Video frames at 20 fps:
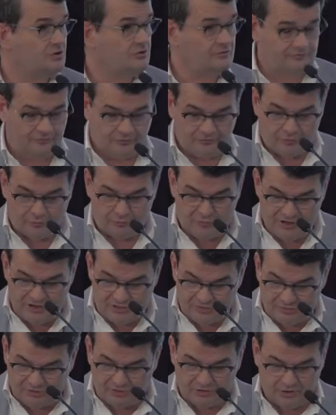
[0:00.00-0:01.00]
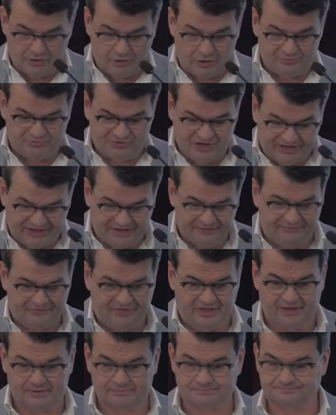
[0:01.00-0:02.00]
for the real objective
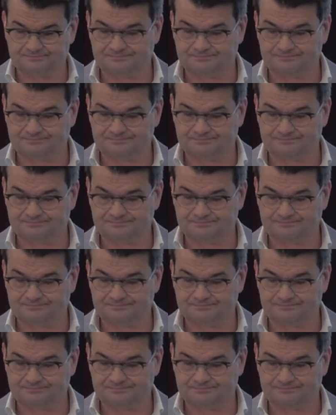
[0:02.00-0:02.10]
thing.